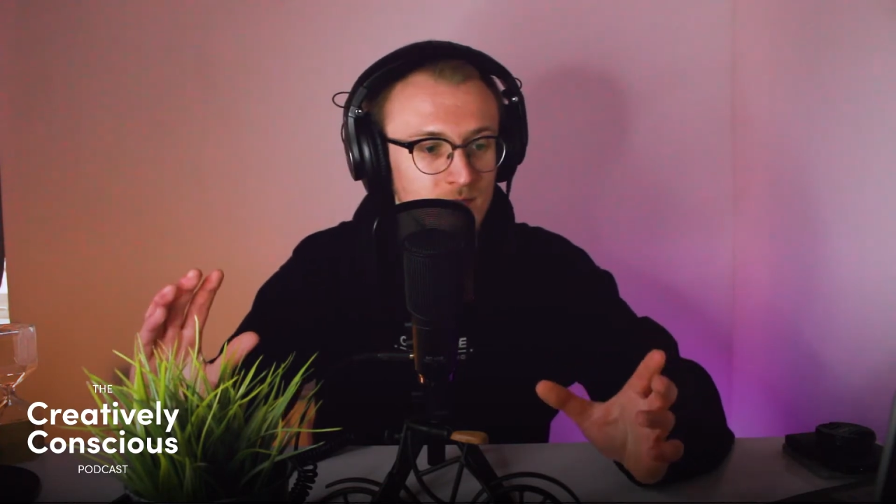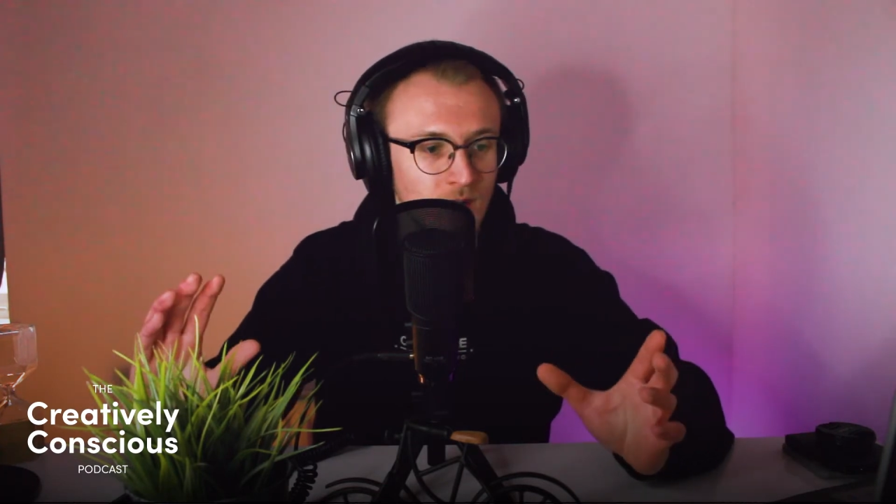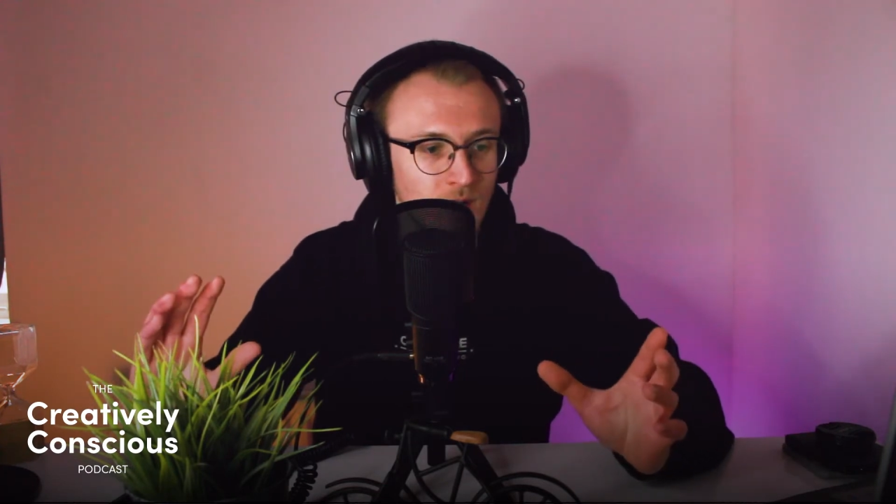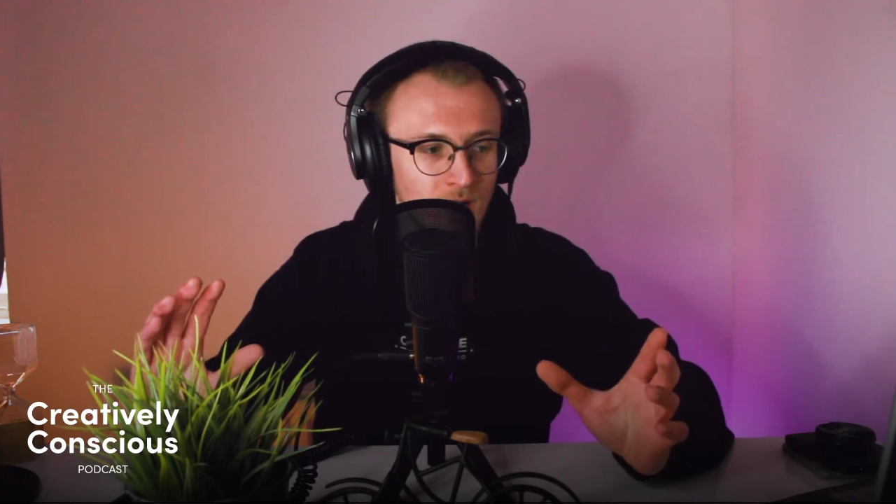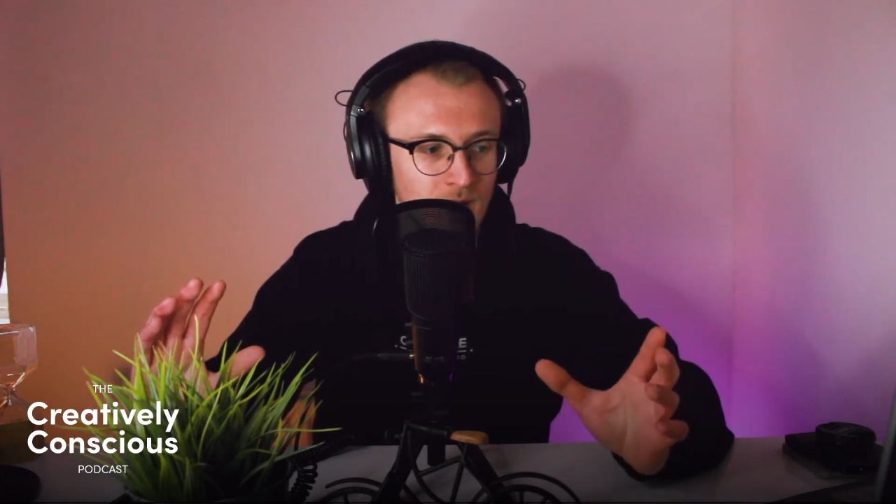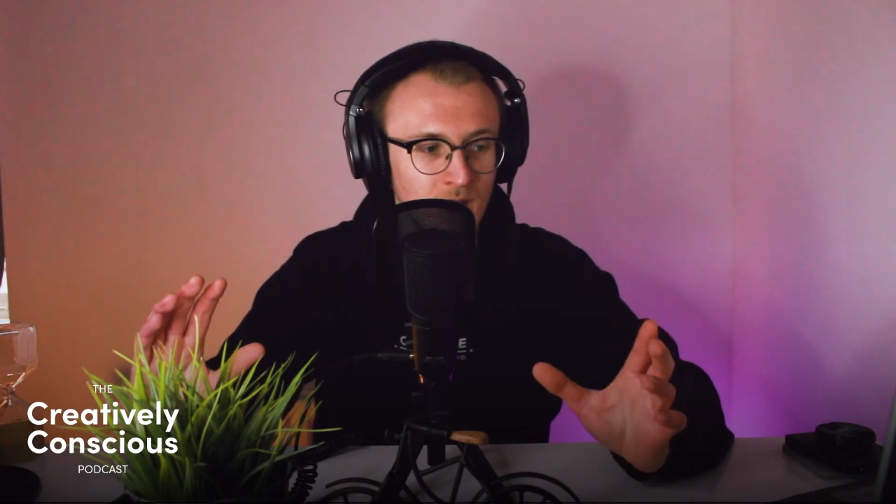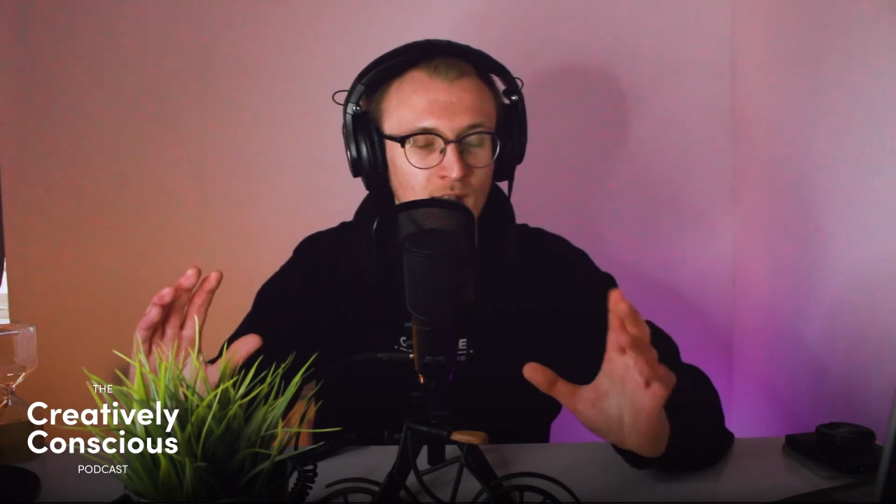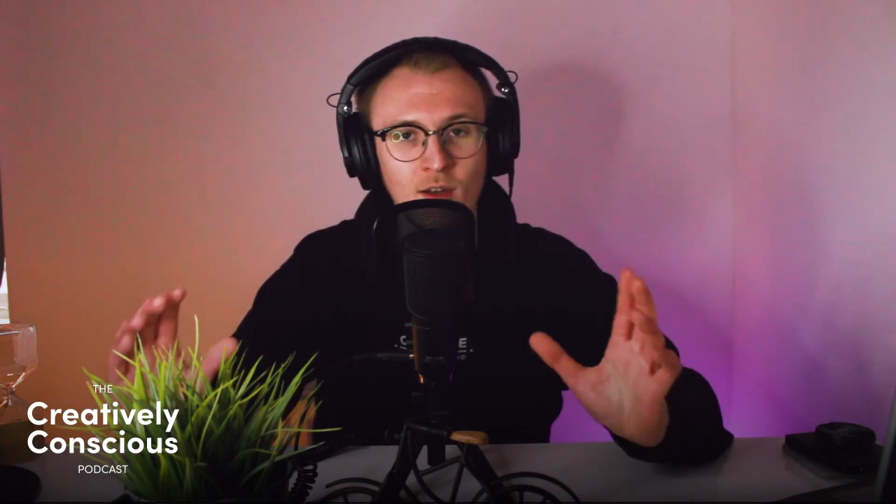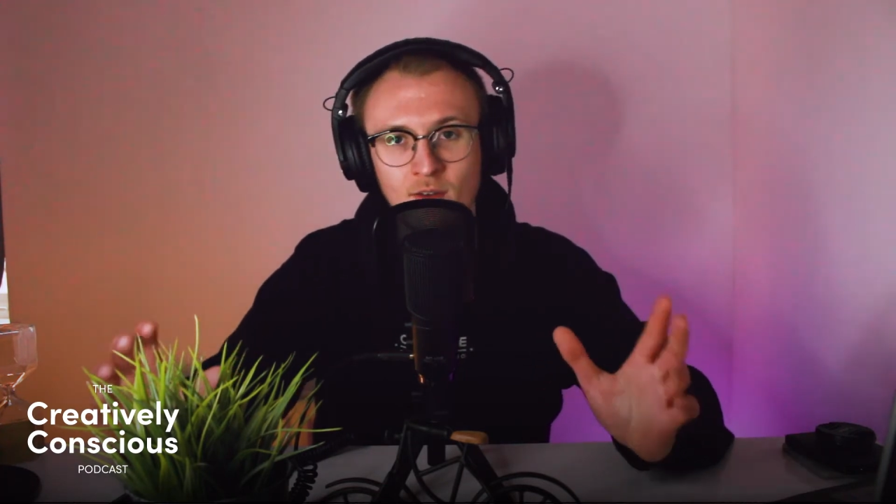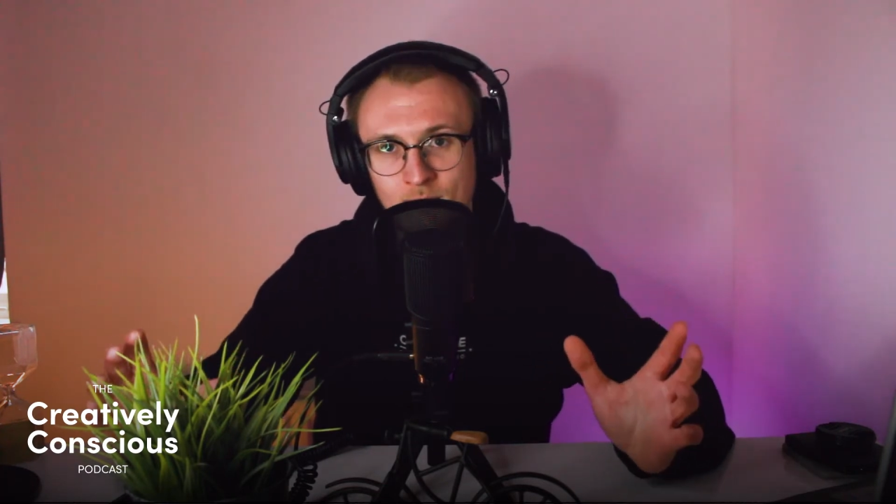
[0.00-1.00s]
I
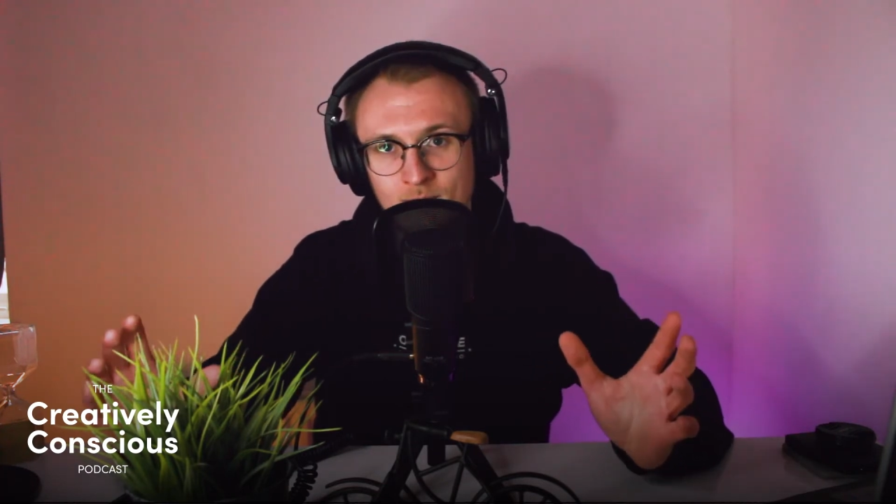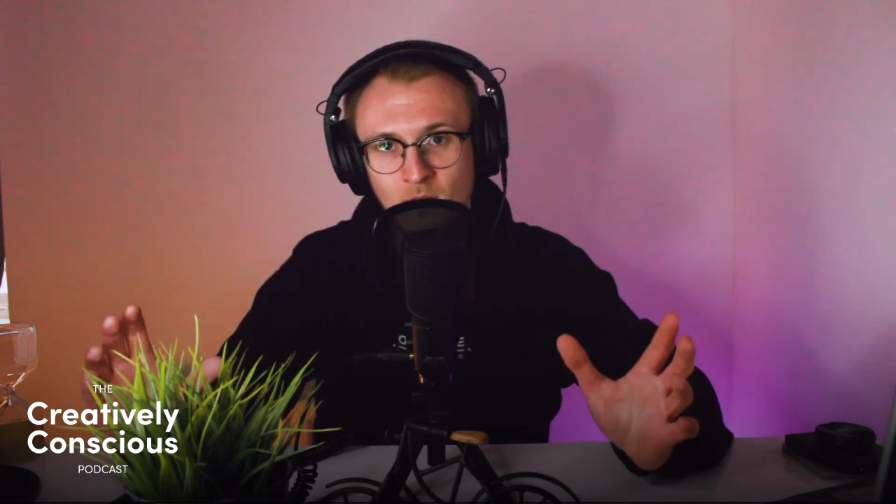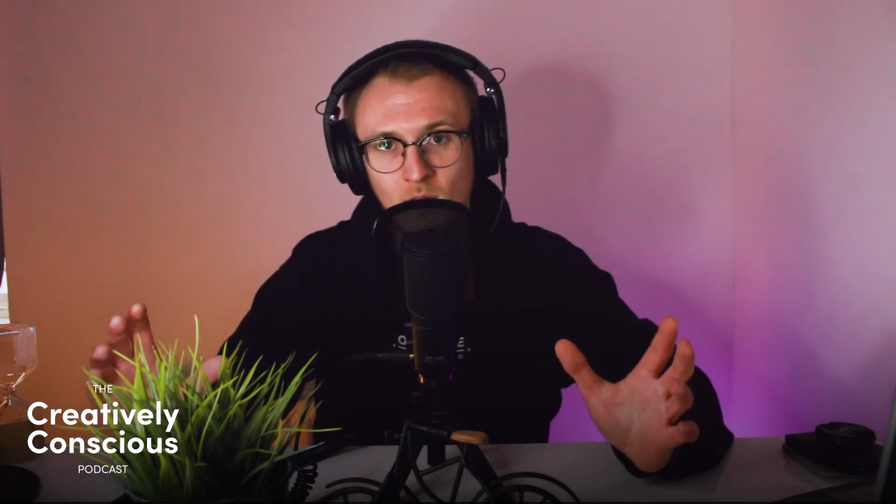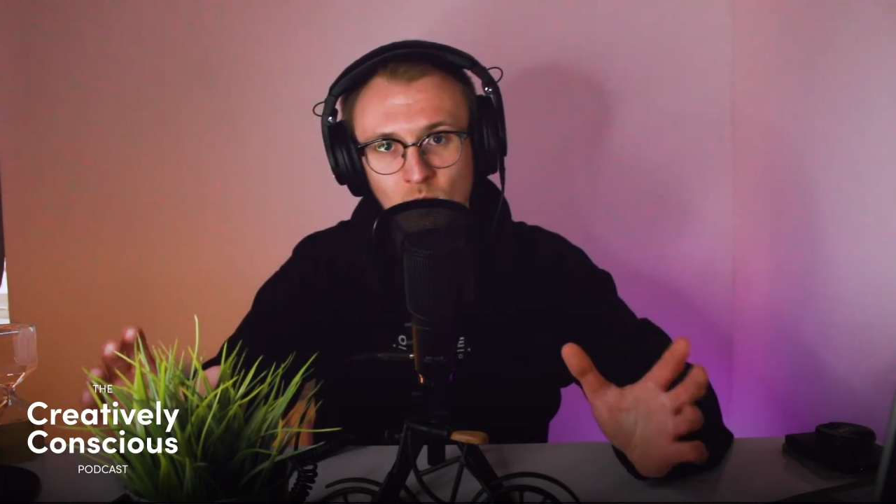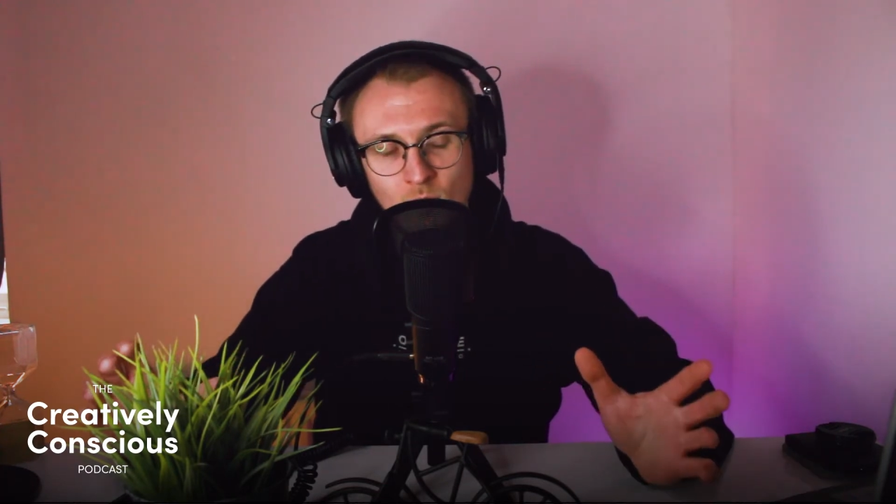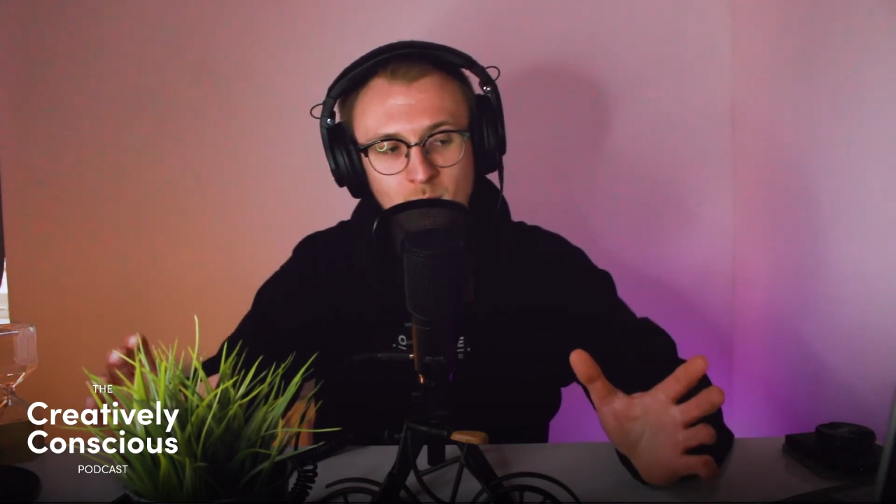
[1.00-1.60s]
learned a lot